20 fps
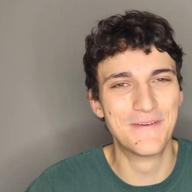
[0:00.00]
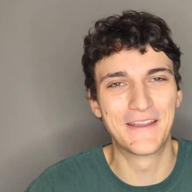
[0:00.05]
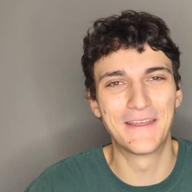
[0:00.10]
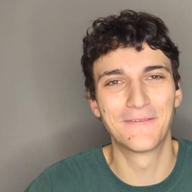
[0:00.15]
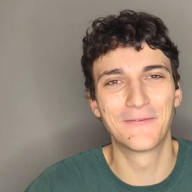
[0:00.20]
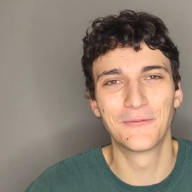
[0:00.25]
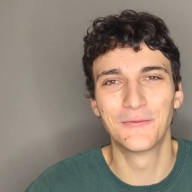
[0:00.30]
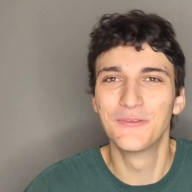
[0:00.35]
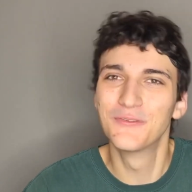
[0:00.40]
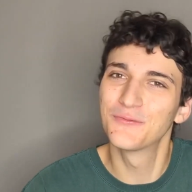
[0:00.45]
but
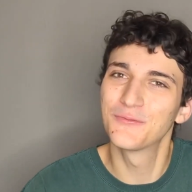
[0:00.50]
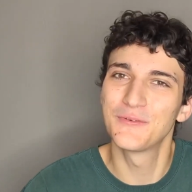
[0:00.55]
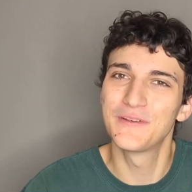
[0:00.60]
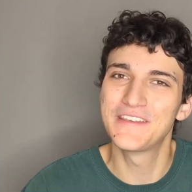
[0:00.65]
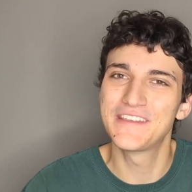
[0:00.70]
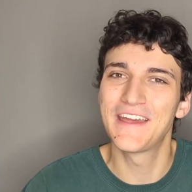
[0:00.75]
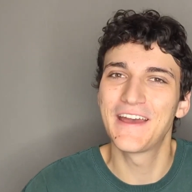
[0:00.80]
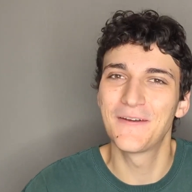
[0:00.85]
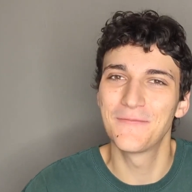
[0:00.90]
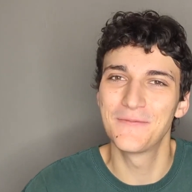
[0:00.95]
everyone's
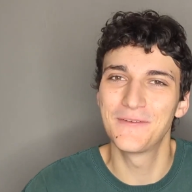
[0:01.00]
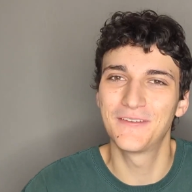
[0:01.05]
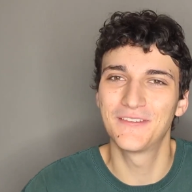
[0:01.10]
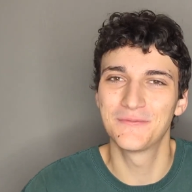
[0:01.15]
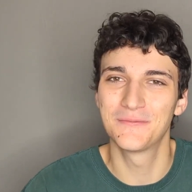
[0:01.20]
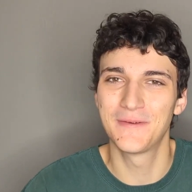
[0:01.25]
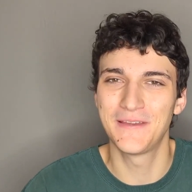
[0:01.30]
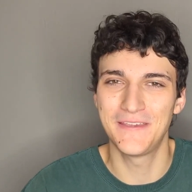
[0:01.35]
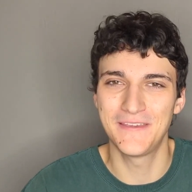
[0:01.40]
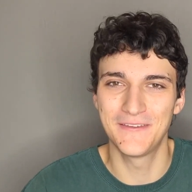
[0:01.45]
freaked out because
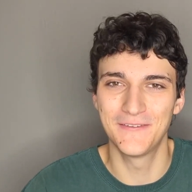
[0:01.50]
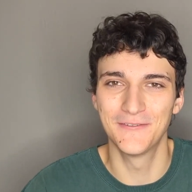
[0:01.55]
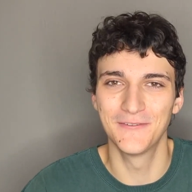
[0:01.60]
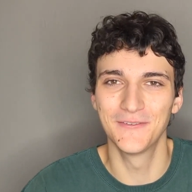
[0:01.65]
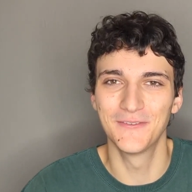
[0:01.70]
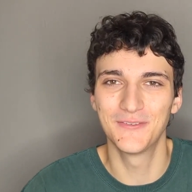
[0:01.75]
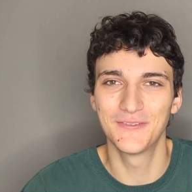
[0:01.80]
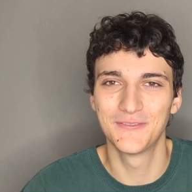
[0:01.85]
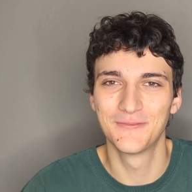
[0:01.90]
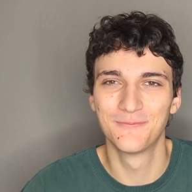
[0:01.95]
of my
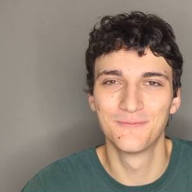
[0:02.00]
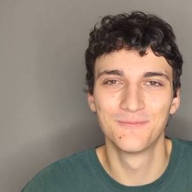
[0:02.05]
gills.